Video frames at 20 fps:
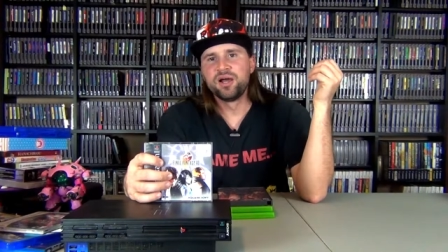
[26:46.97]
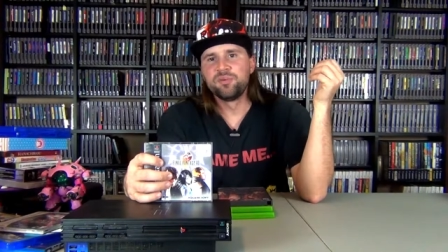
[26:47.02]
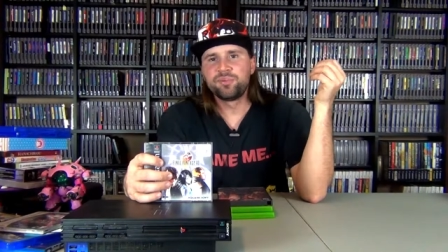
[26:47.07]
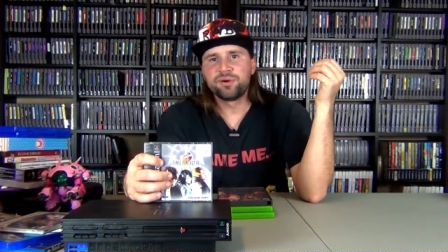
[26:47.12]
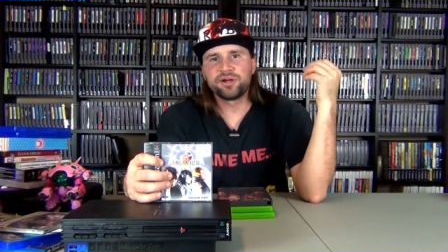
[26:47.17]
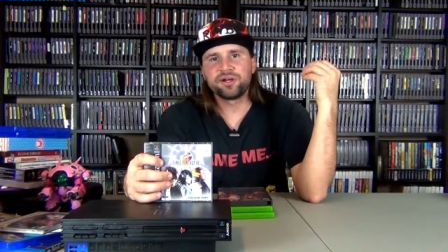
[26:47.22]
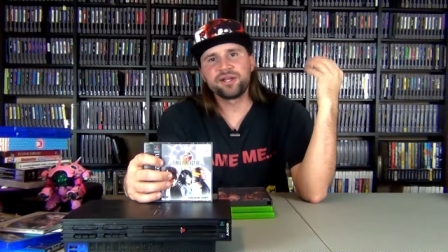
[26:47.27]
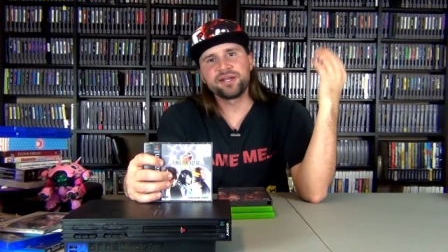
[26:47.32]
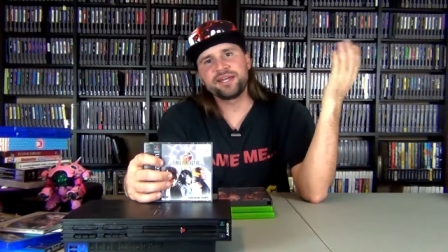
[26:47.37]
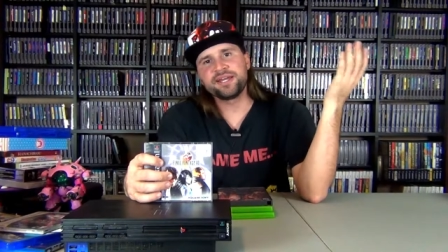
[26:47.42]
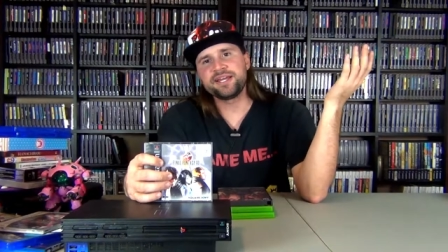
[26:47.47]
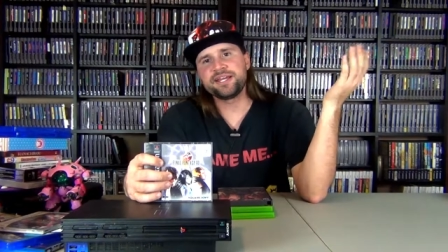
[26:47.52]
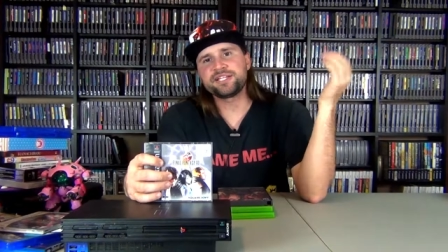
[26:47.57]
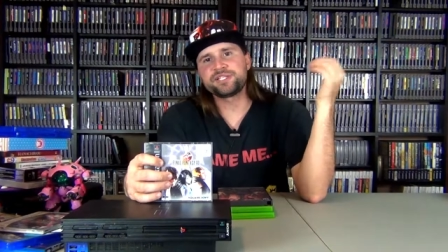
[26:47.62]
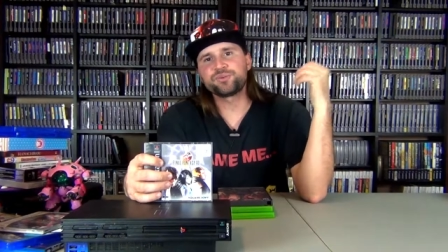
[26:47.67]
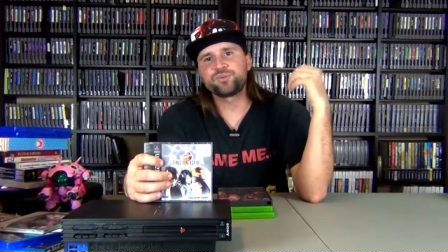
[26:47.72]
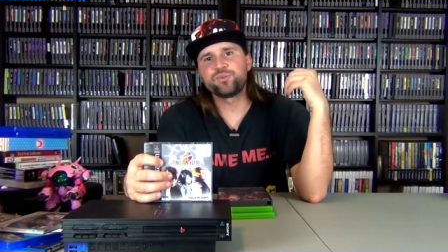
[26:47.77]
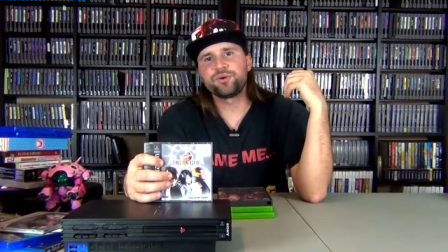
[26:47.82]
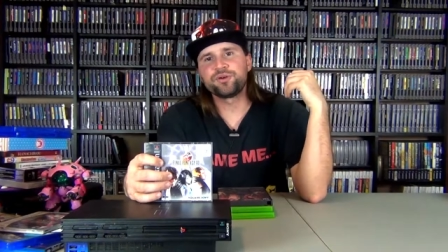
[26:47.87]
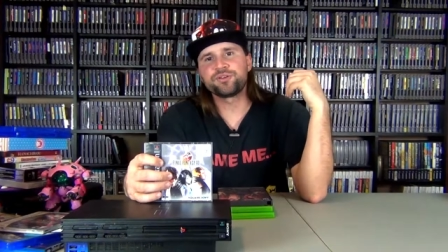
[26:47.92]
but
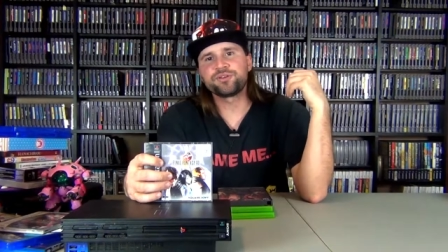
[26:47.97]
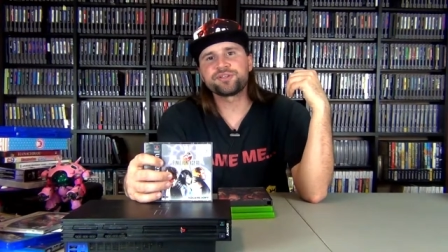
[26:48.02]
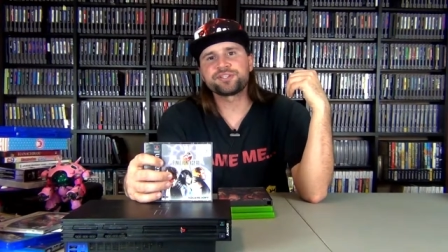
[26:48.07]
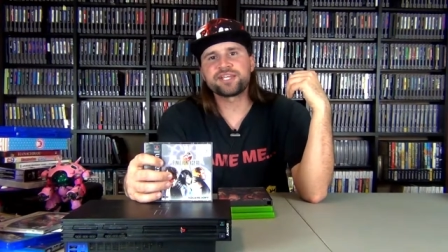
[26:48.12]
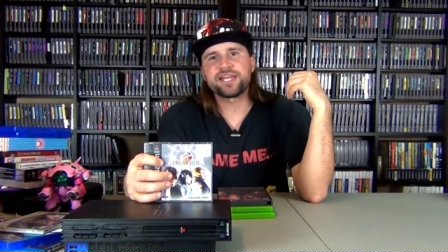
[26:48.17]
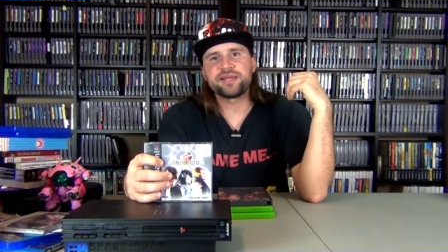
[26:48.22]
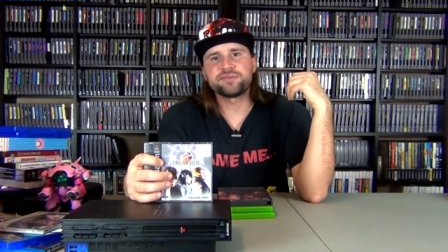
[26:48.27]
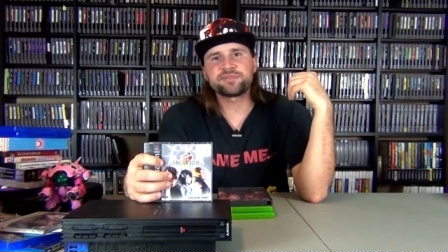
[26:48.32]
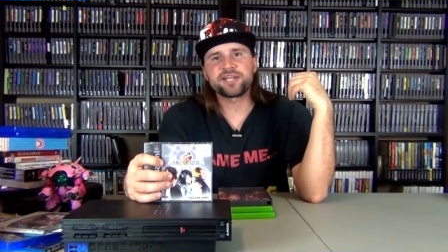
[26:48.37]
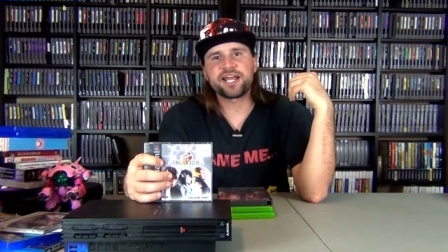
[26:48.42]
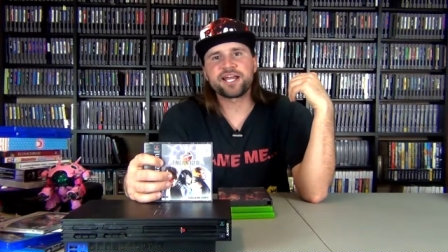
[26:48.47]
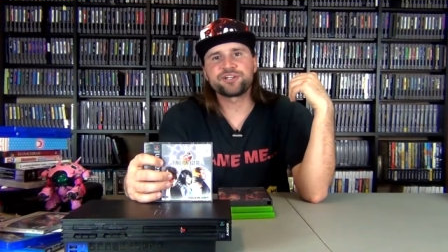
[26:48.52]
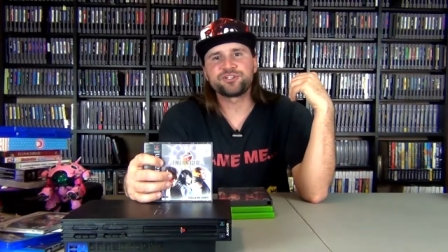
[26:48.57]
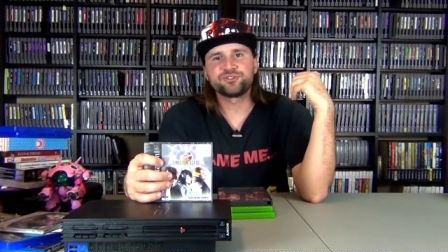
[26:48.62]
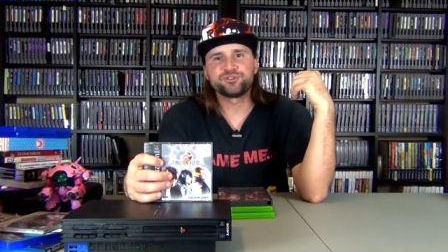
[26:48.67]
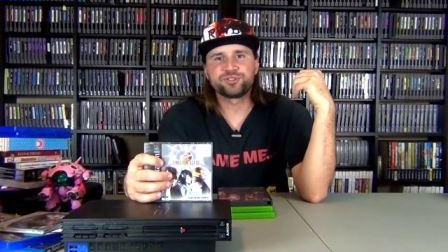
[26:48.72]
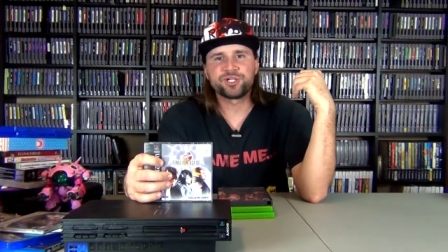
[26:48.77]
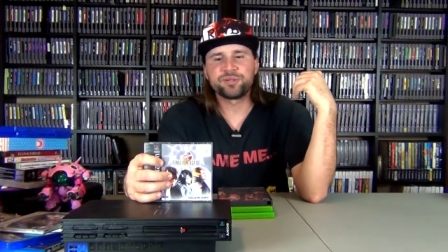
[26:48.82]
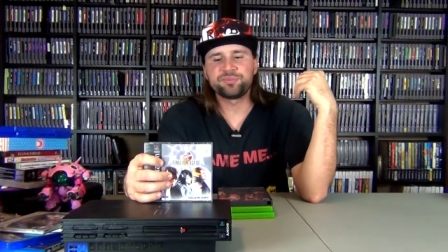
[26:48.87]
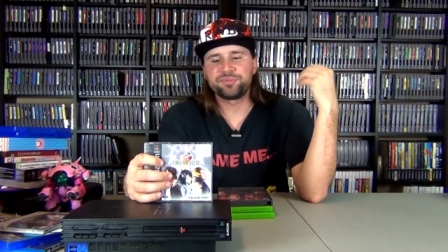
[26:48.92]
it's one of those games I
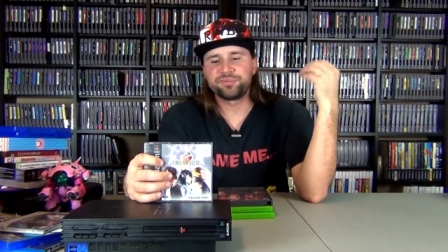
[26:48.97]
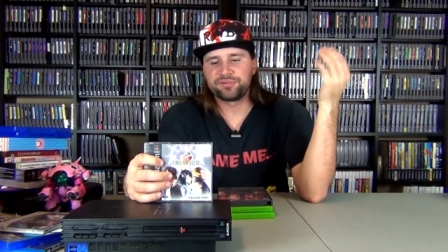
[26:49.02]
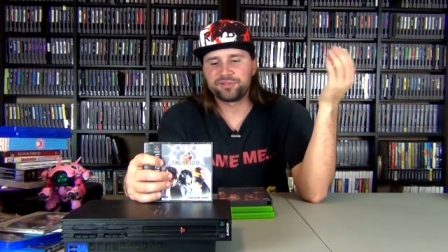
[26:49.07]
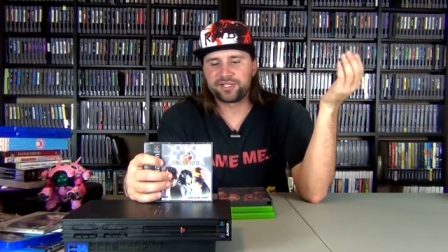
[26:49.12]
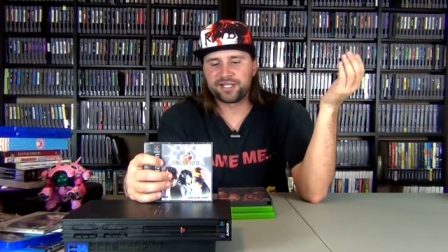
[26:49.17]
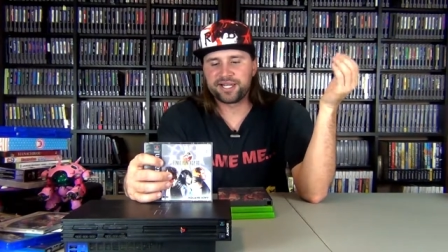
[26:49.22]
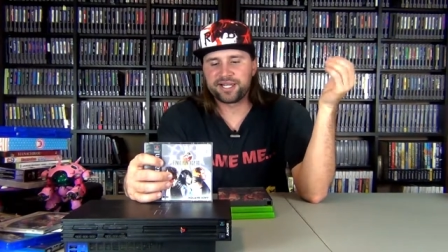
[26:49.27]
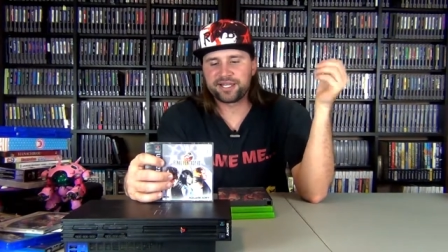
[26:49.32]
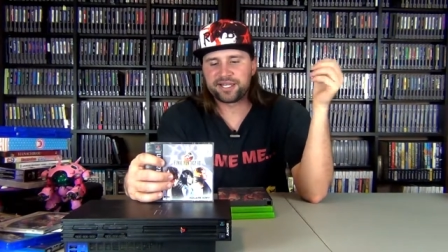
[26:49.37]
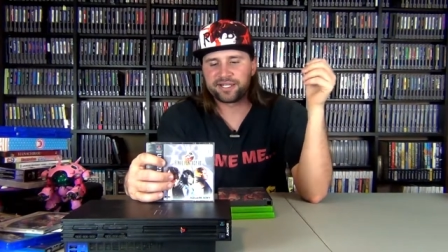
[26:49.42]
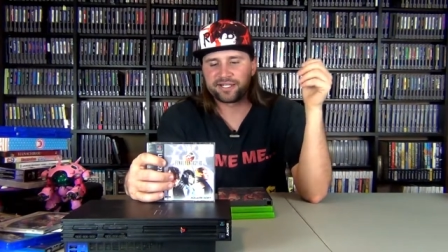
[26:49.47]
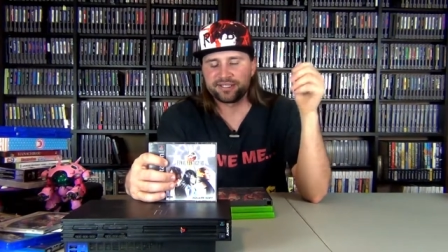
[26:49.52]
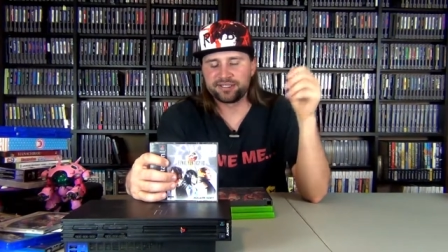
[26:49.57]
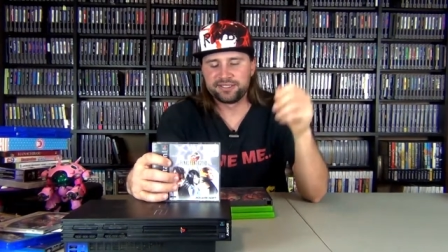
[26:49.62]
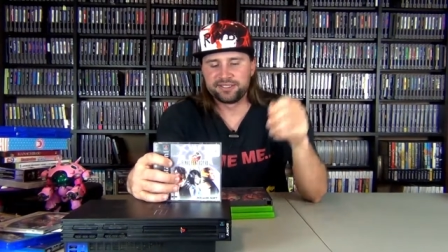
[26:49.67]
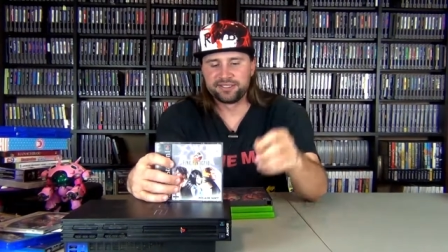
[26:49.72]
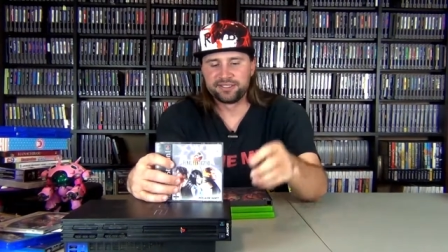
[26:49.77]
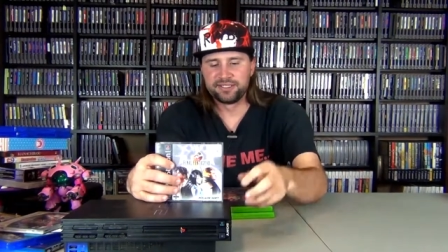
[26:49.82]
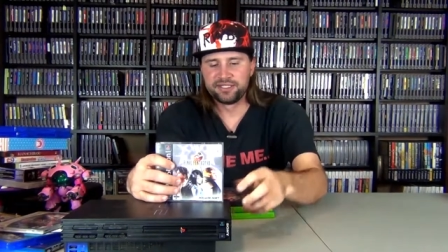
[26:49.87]
grew up playing,